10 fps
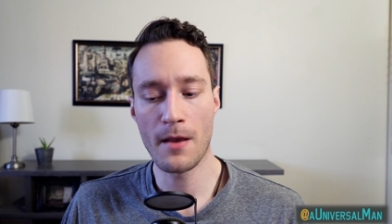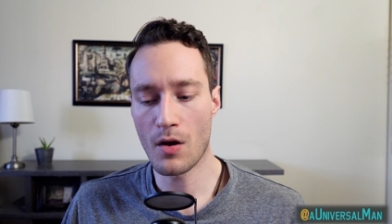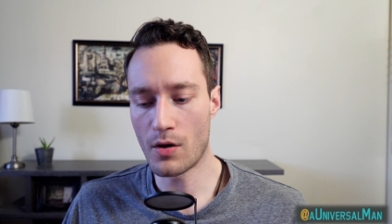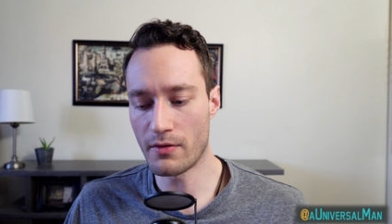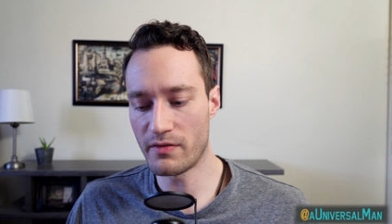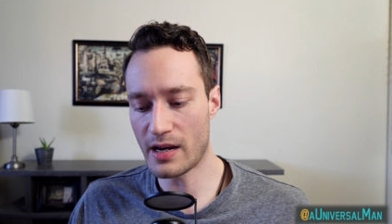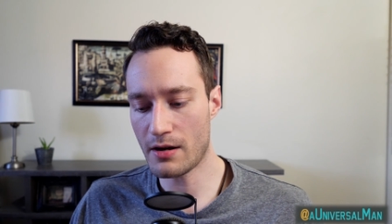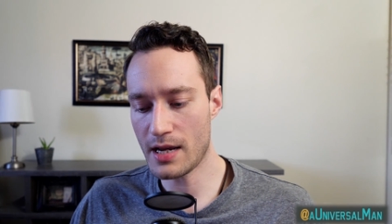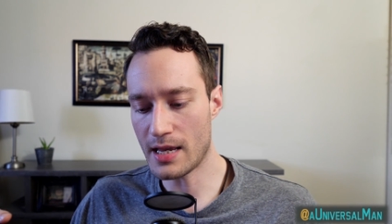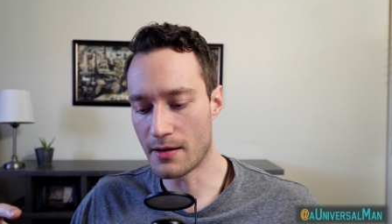On a
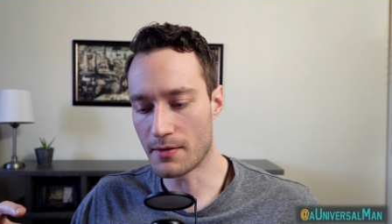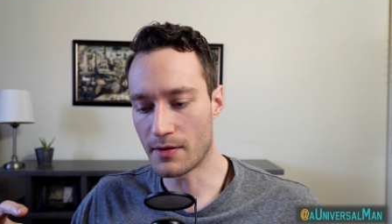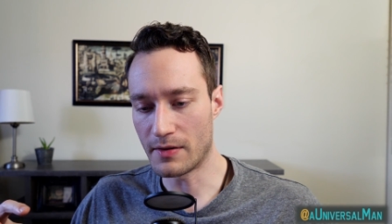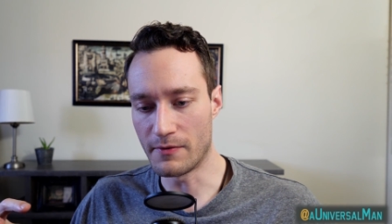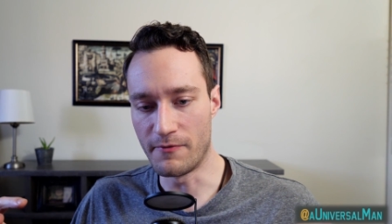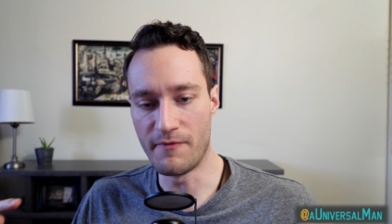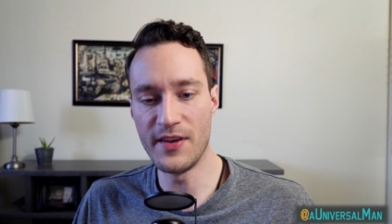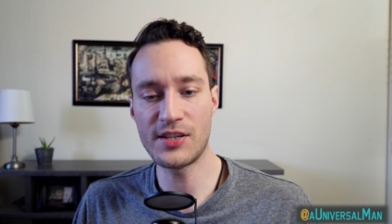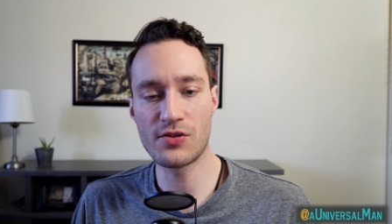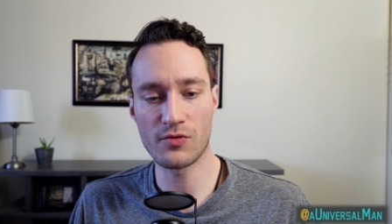very
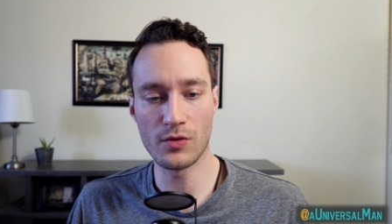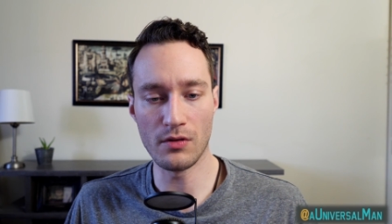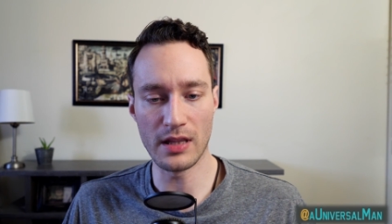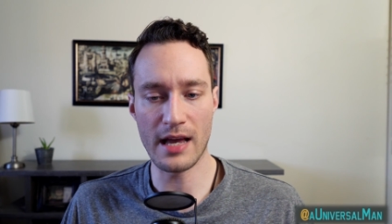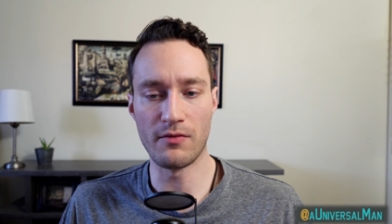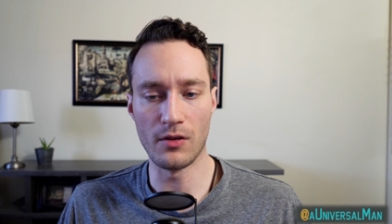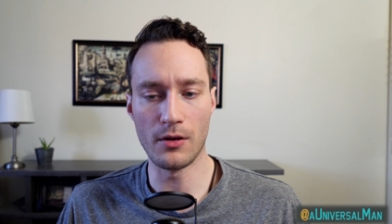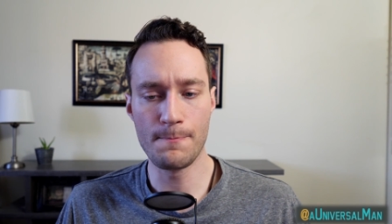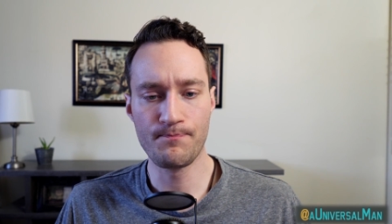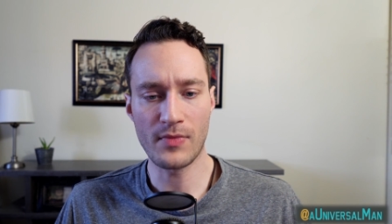visceral
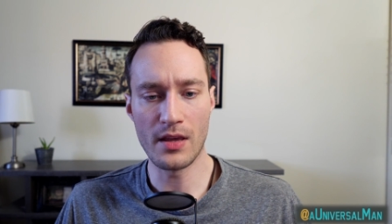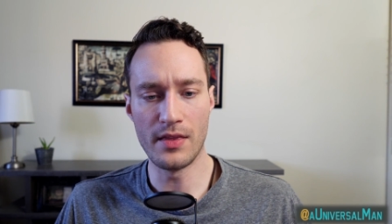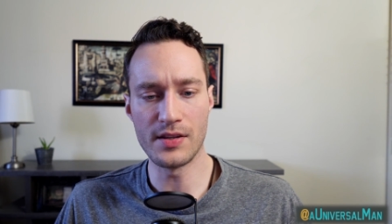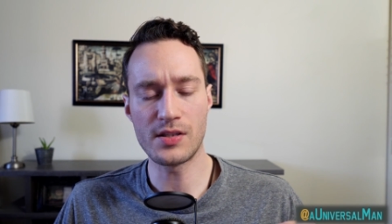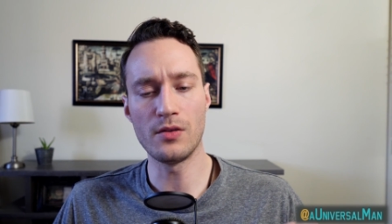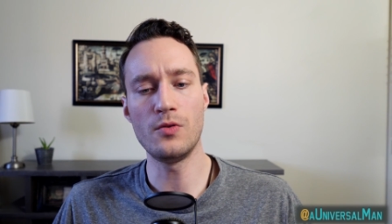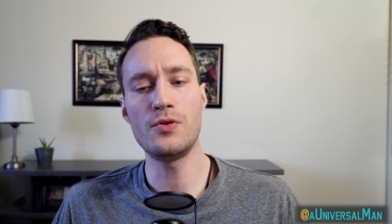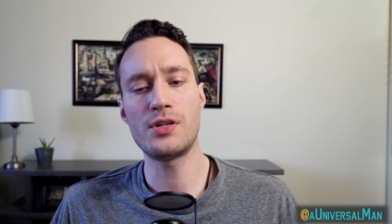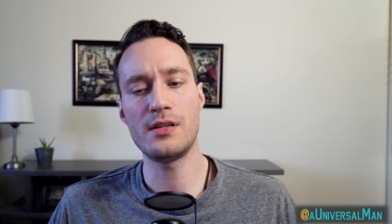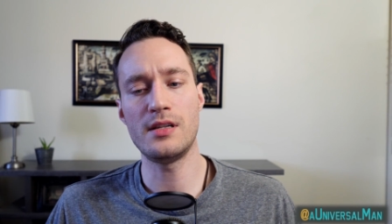level, the
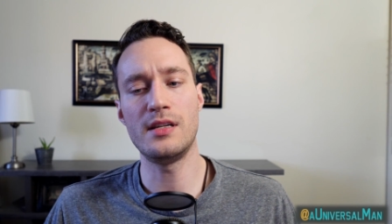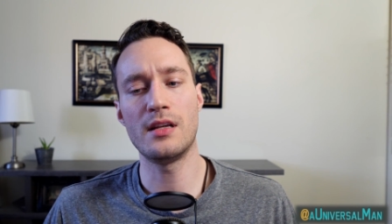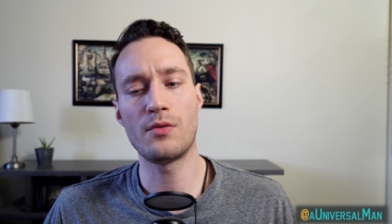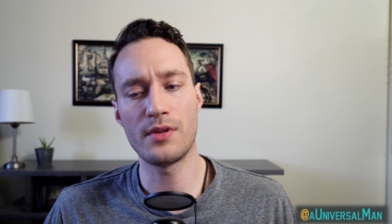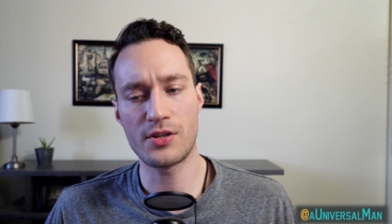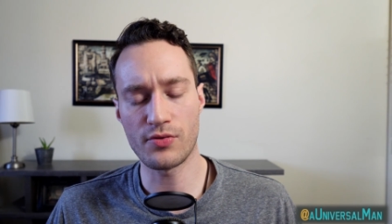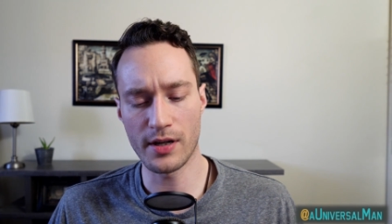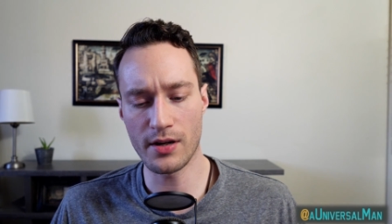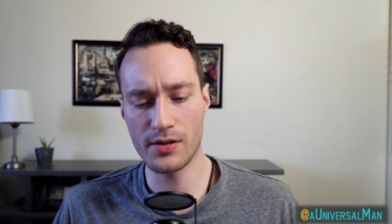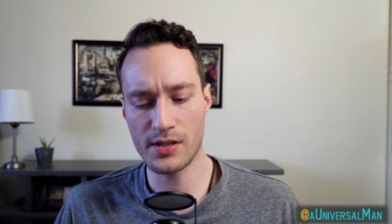solution to dealing with
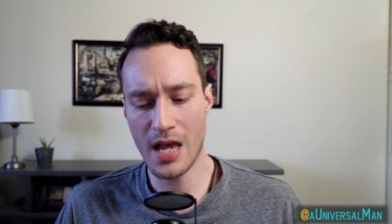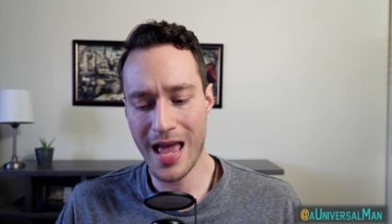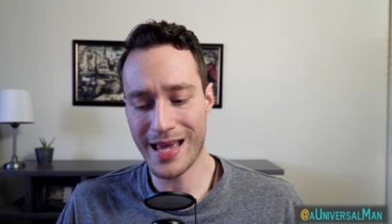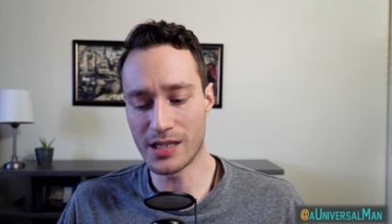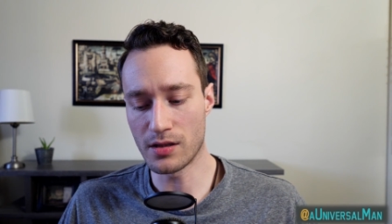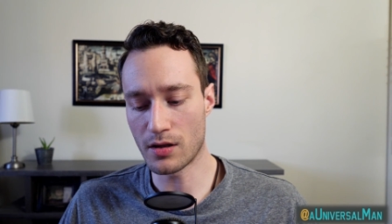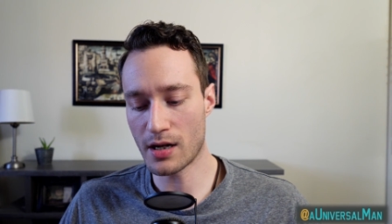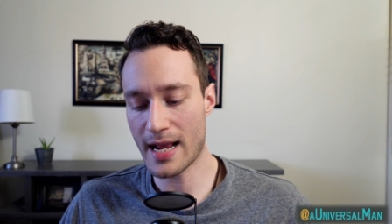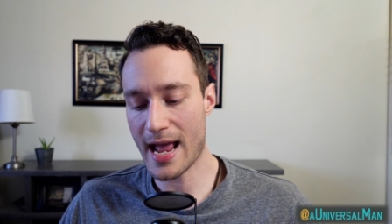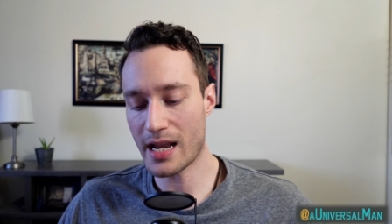triggers is
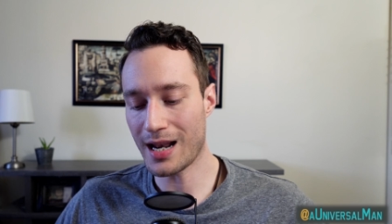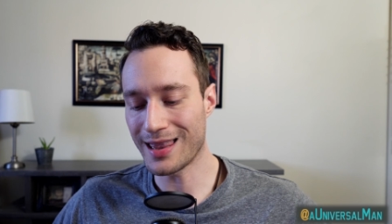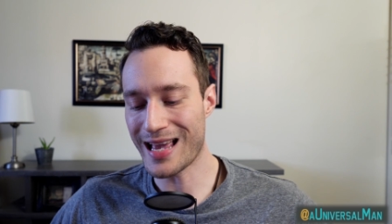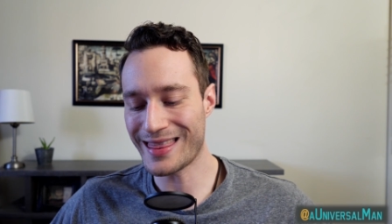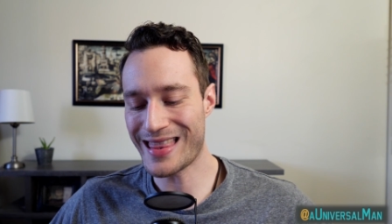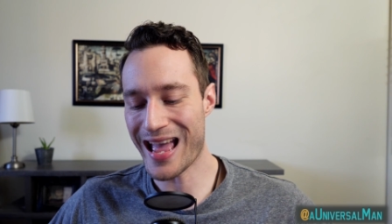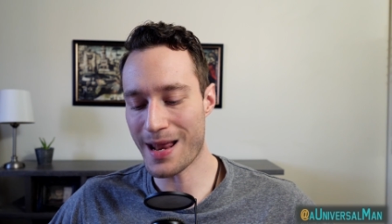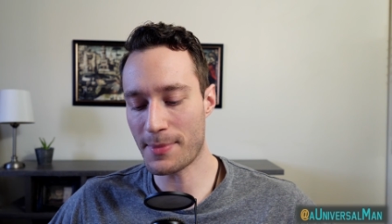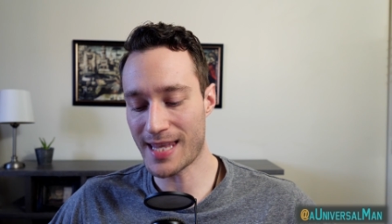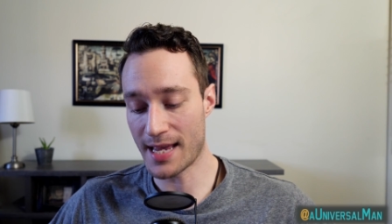learning how to let that
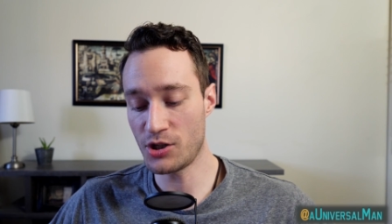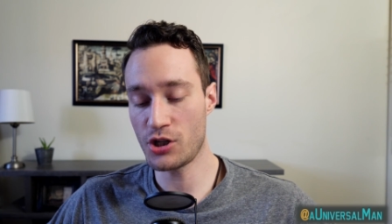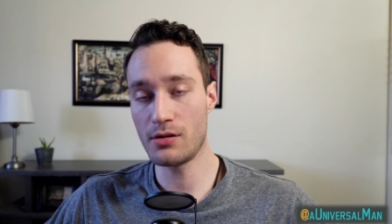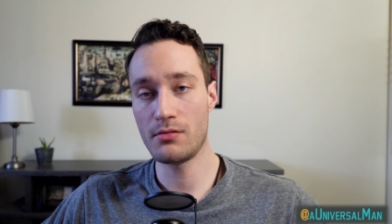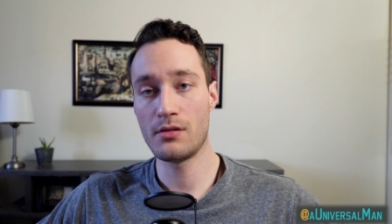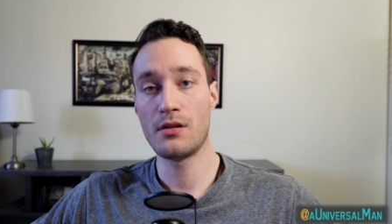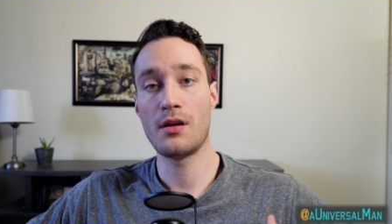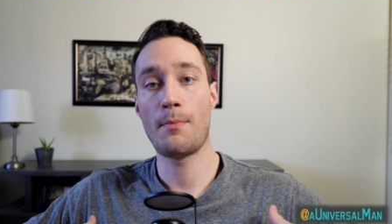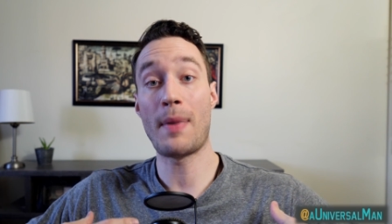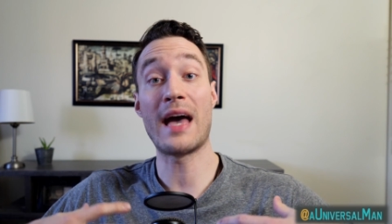tension
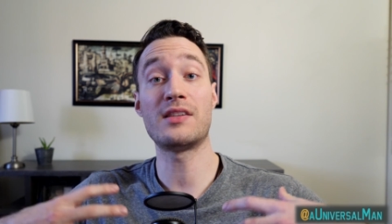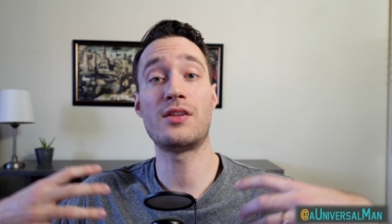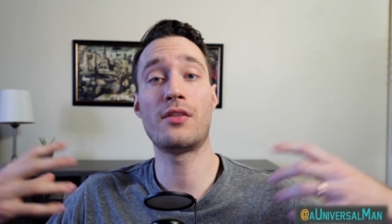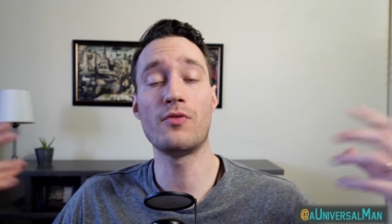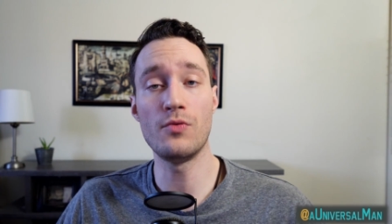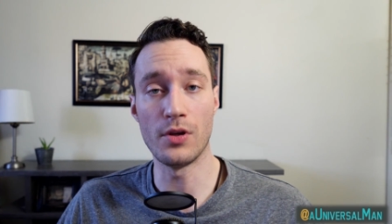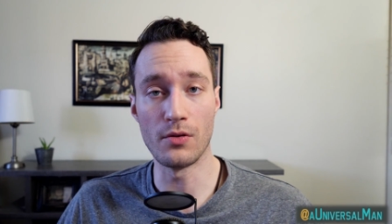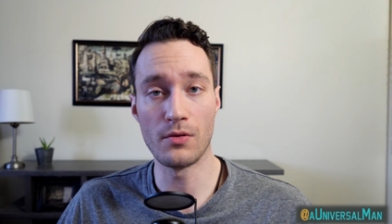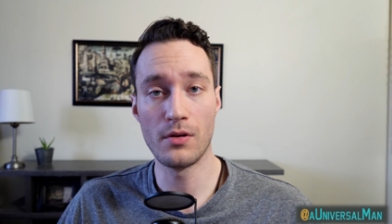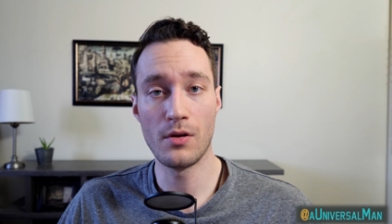pass through
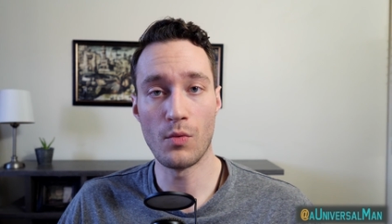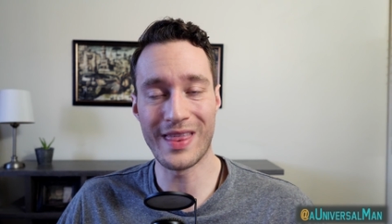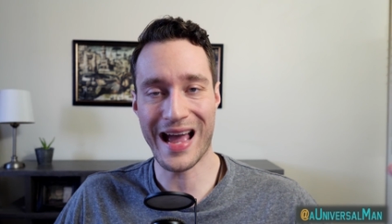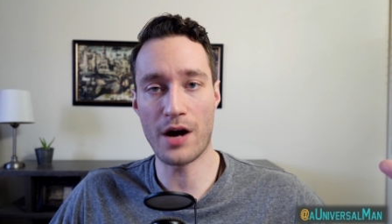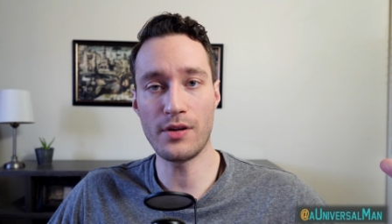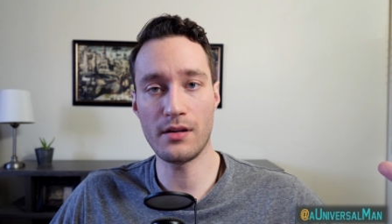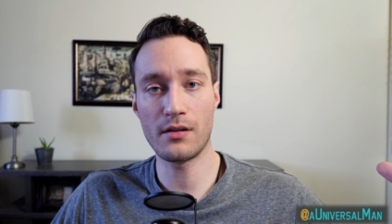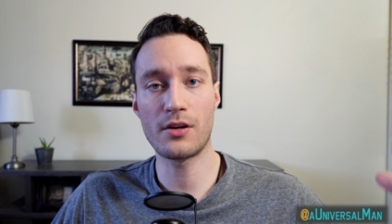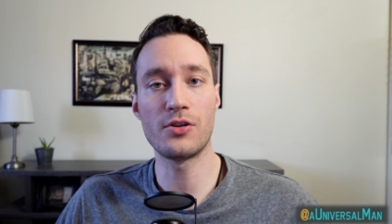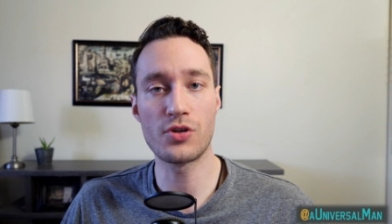you without it
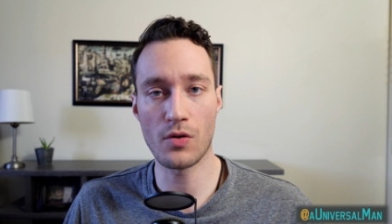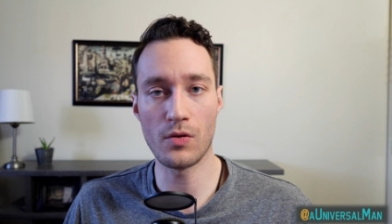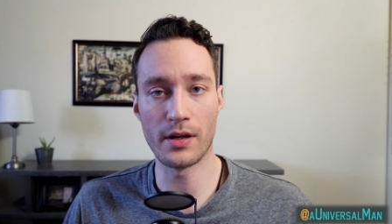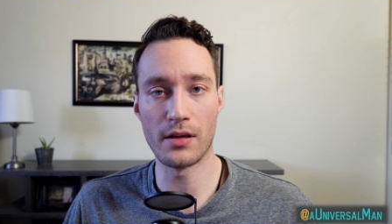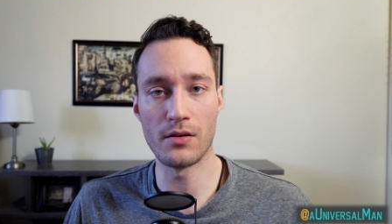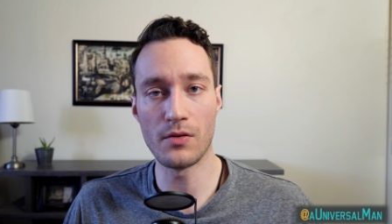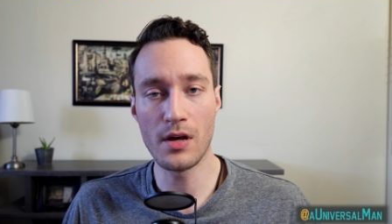controlling you.